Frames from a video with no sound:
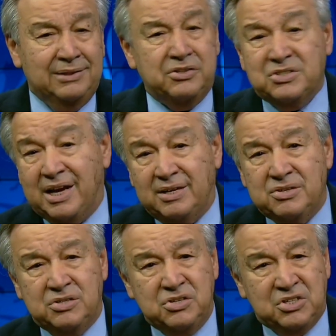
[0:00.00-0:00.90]
And the
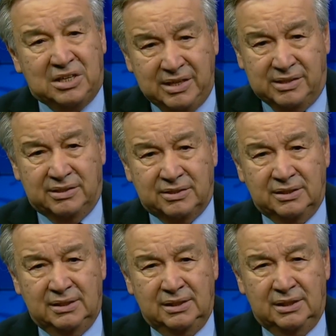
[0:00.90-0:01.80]
science is clear.
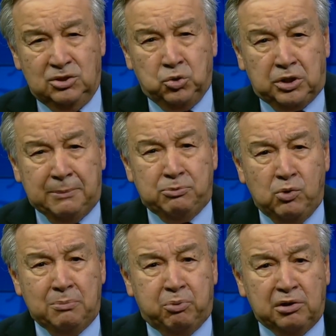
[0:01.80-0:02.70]
To keep
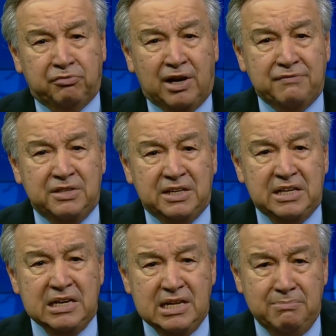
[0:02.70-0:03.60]
the
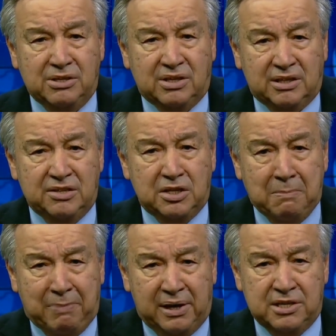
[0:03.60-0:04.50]
1.5-degree limit agreed
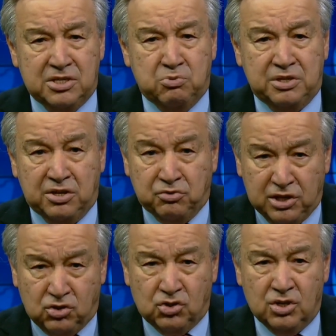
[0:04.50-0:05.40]
in Paris within
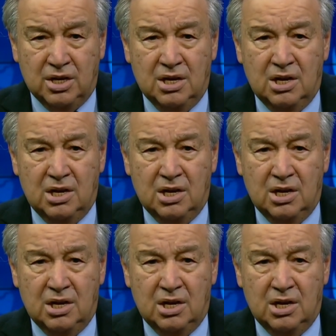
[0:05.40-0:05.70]
reach,